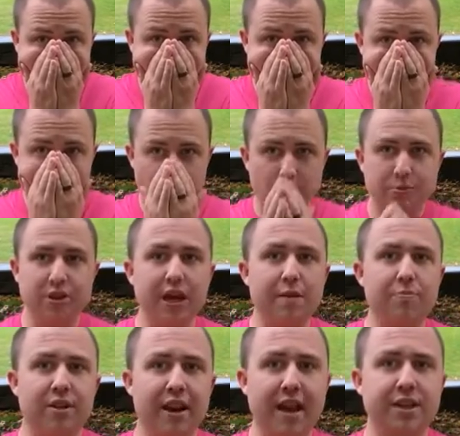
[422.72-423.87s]
This helps to keep
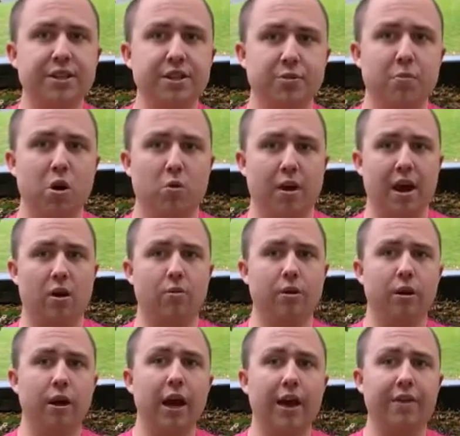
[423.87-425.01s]
the nasty smoke out,
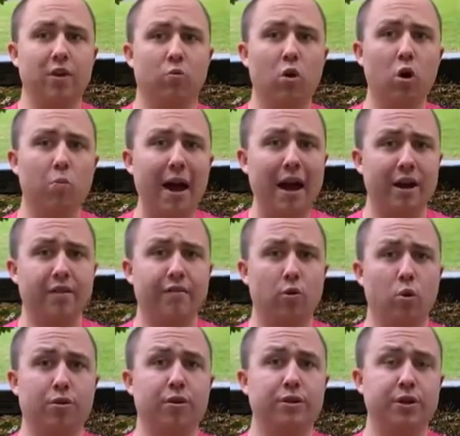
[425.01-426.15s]
and then roll back and
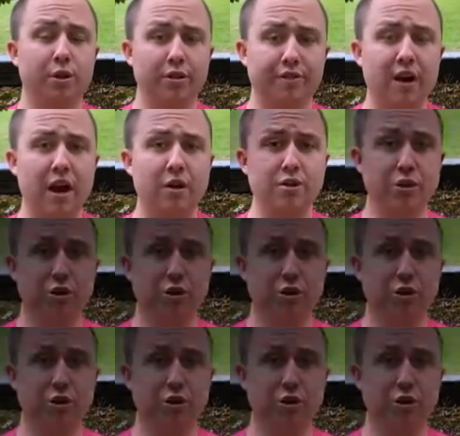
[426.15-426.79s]
forth until the fire is